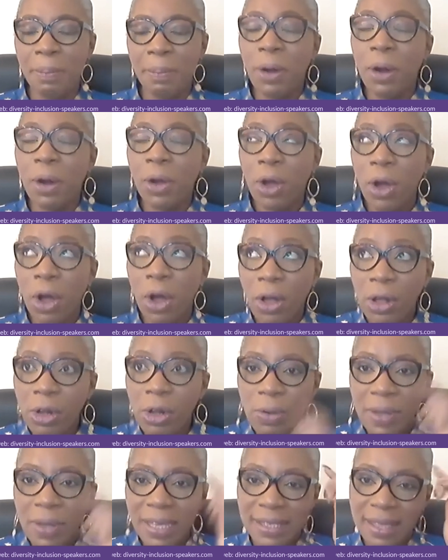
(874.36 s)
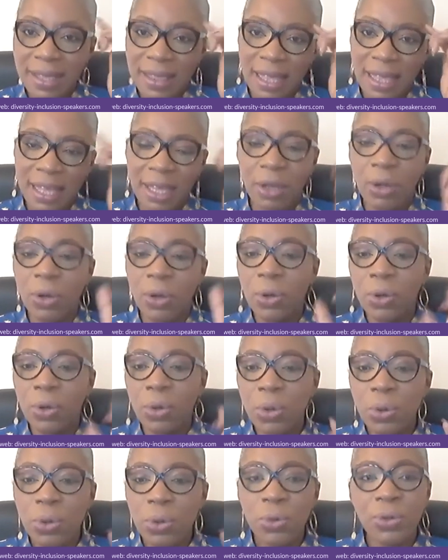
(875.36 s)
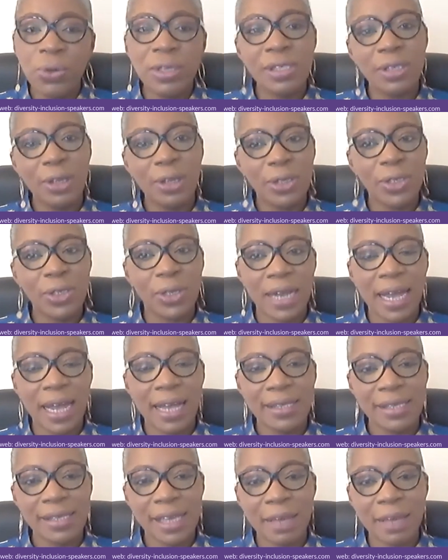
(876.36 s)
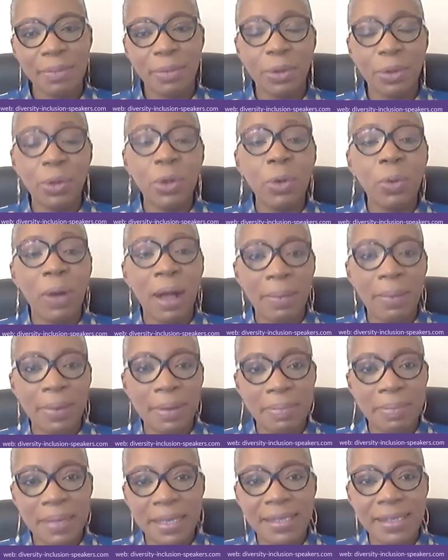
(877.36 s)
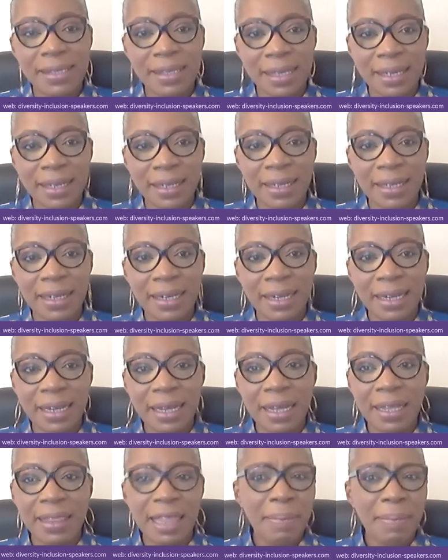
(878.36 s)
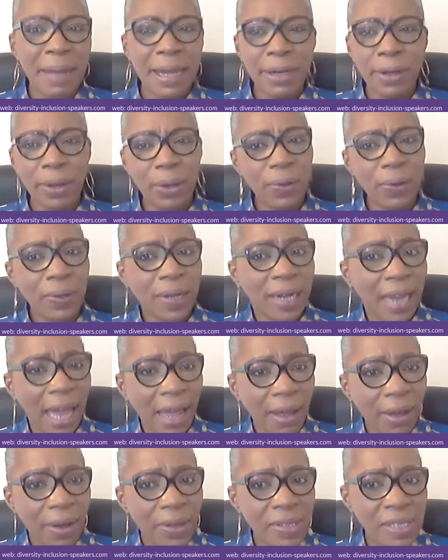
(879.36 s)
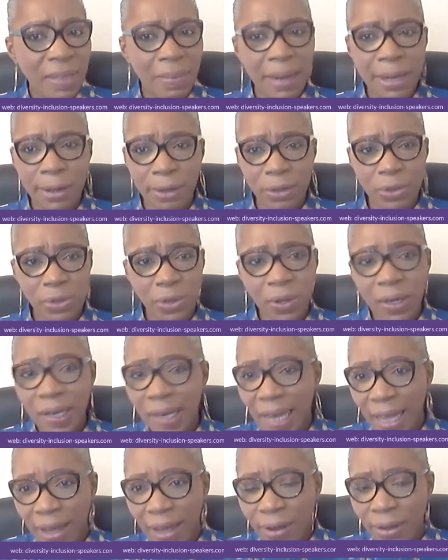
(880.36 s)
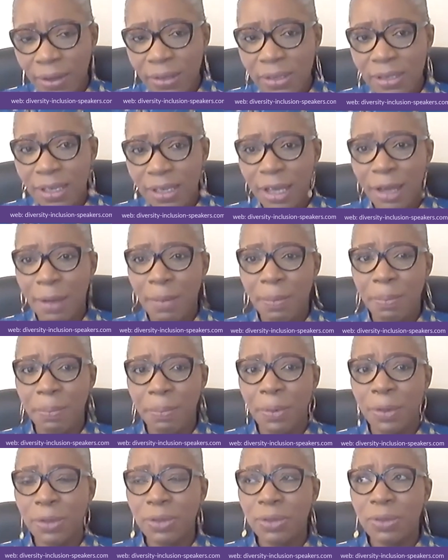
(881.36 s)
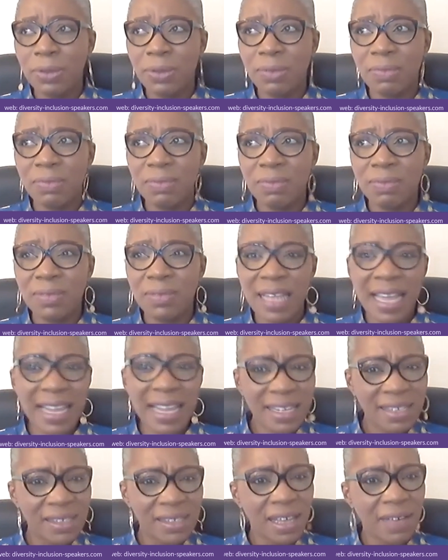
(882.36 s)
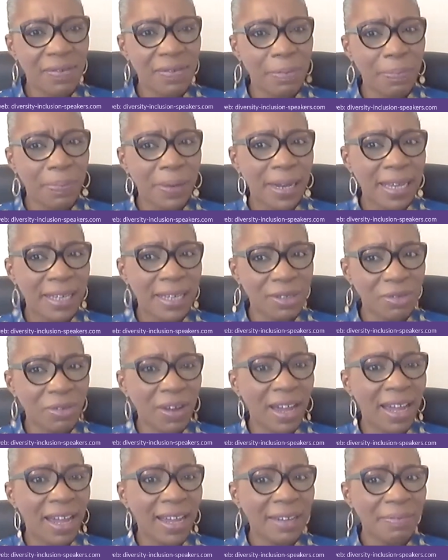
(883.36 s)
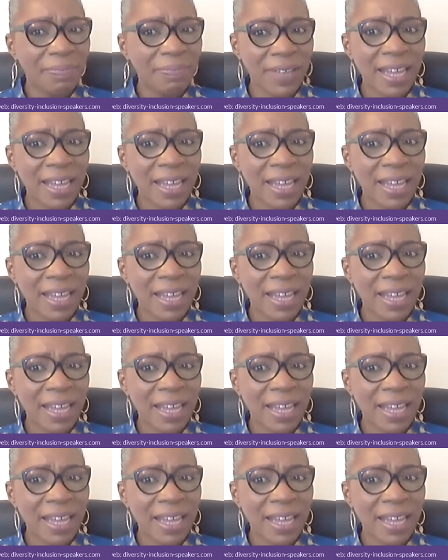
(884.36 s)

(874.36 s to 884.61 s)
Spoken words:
but always think, who is not on our table? Who are we missing? They might not look like us, they might not talk like us, but they deserve a place, right?